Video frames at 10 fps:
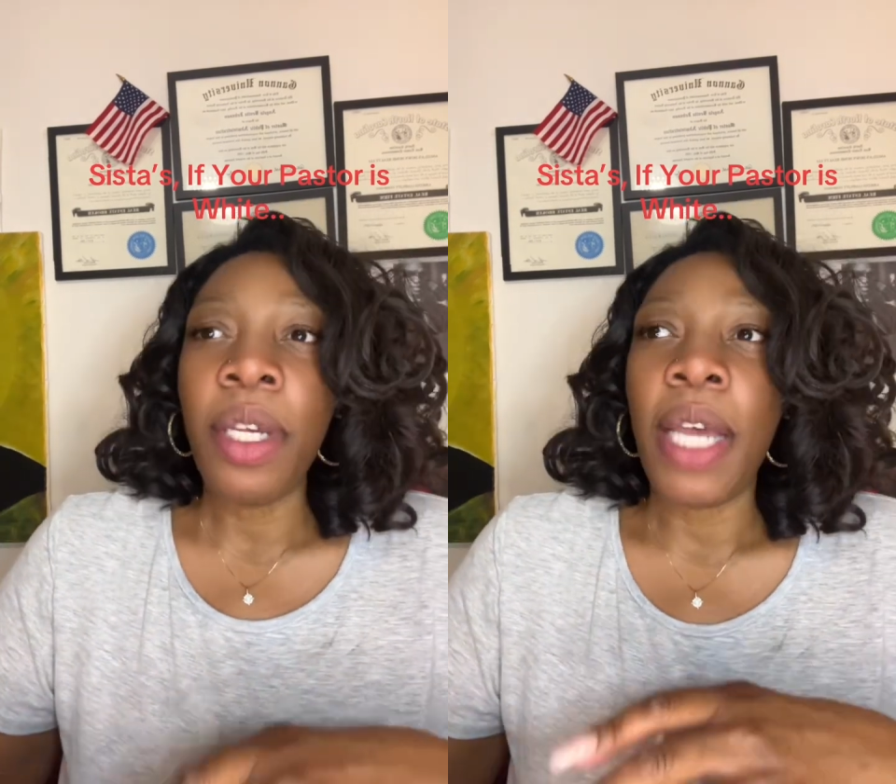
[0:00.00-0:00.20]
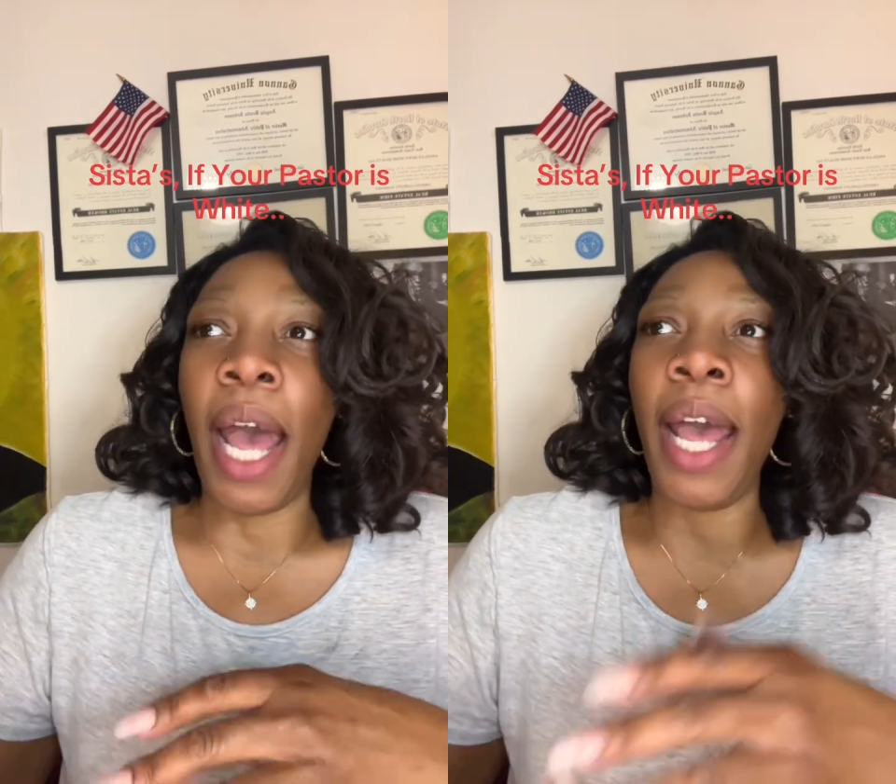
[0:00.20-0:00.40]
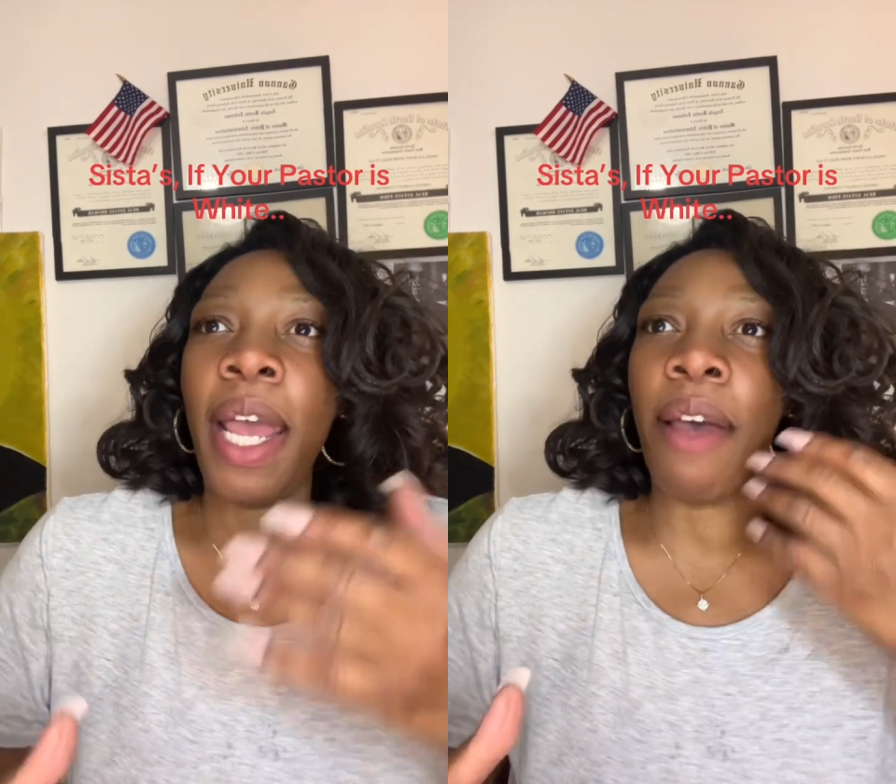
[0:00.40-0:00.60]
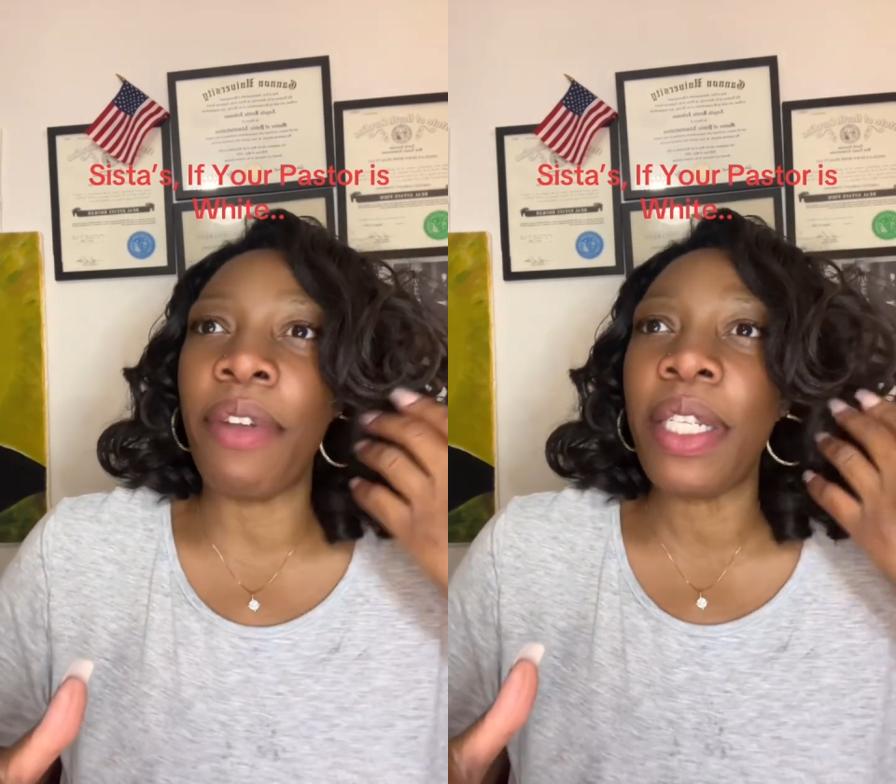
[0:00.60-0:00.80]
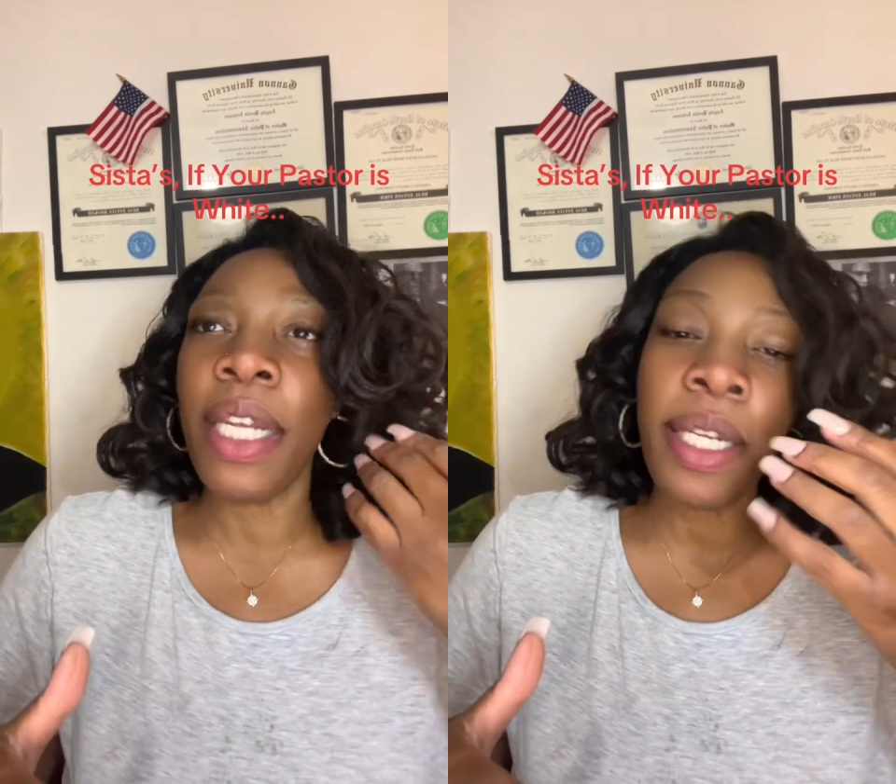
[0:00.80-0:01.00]
I have
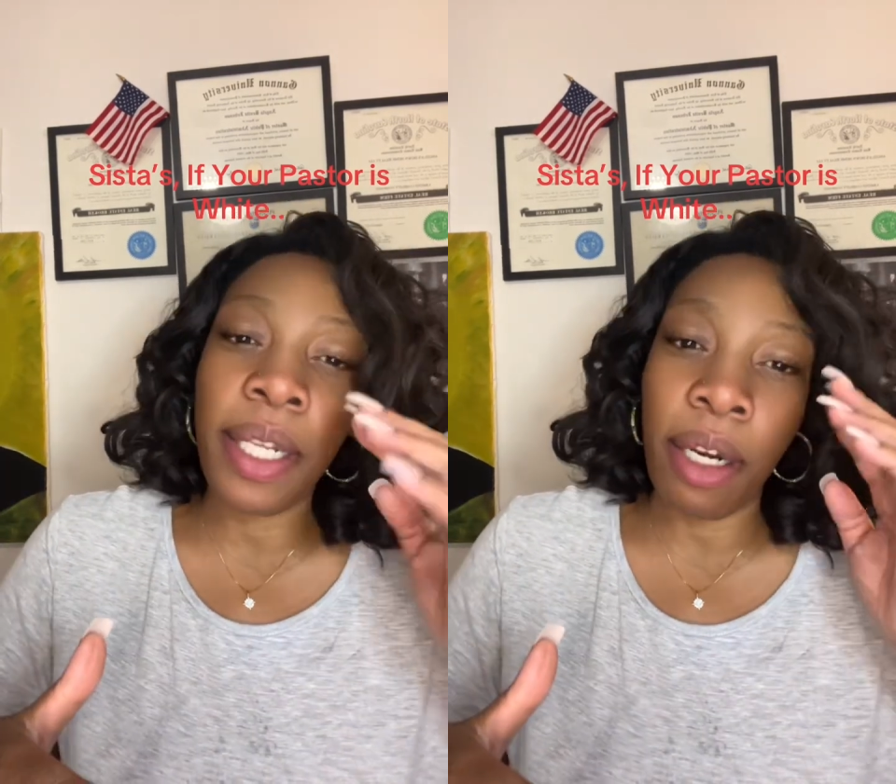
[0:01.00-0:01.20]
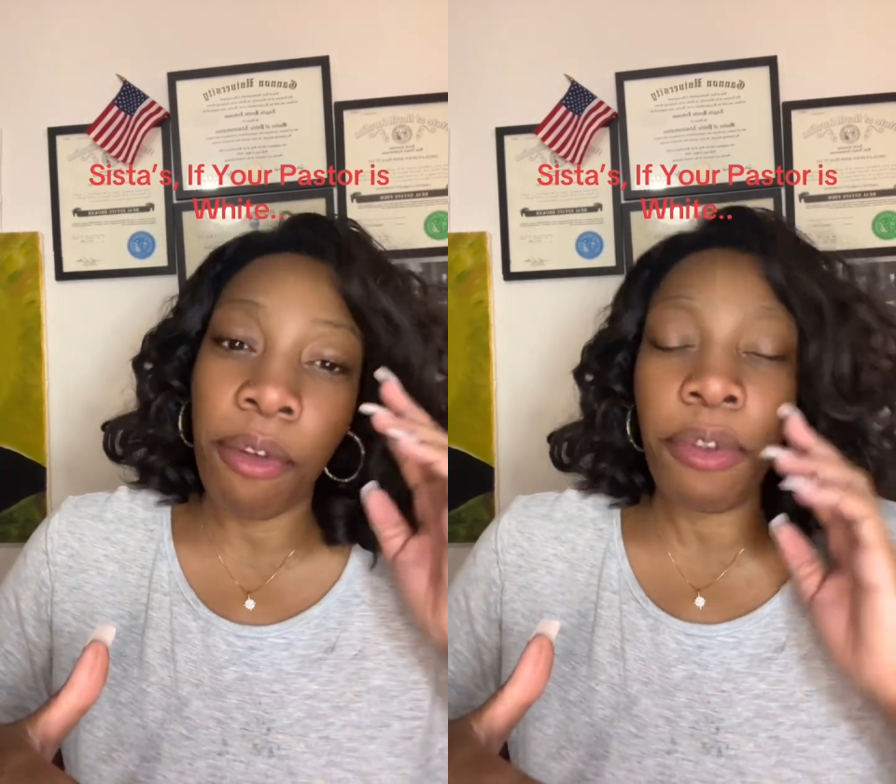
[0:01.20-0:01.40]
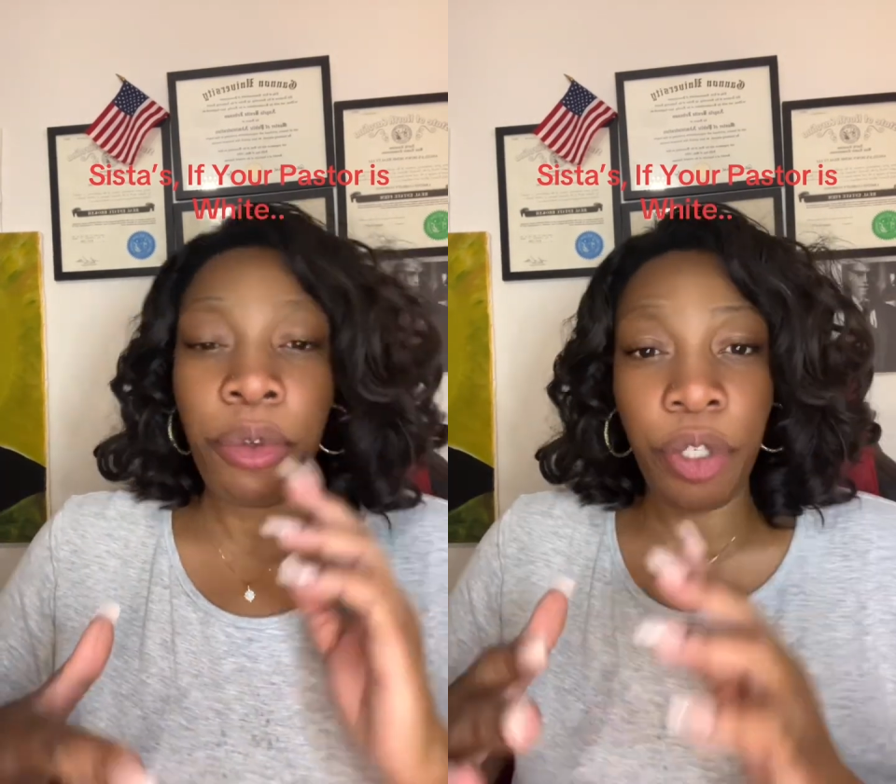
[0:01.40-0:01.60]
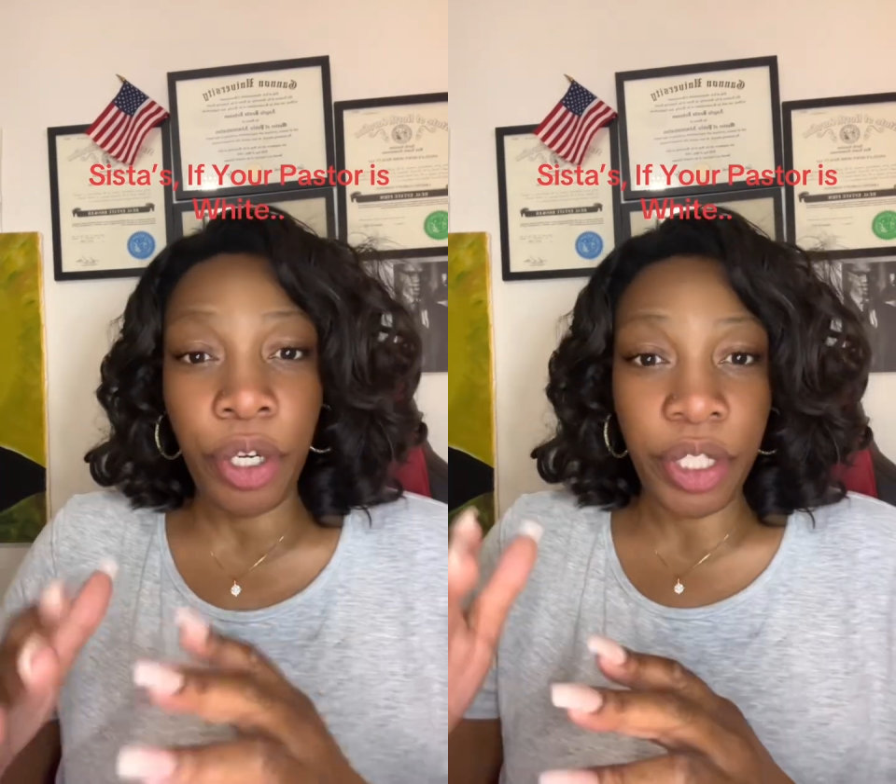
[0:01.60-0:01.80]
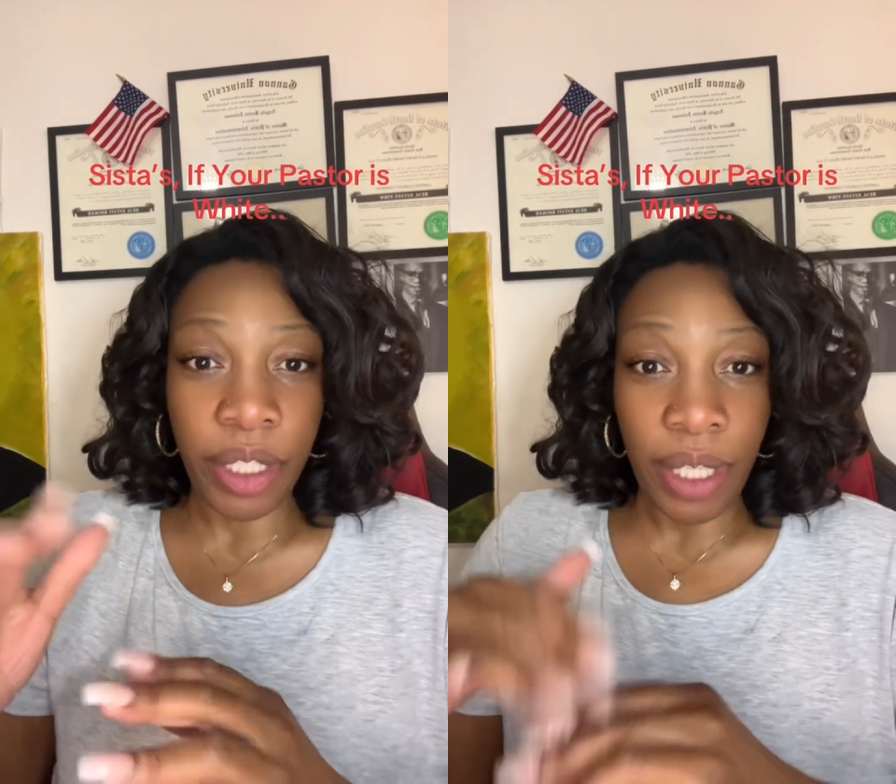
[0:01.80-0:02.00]
attended a few churches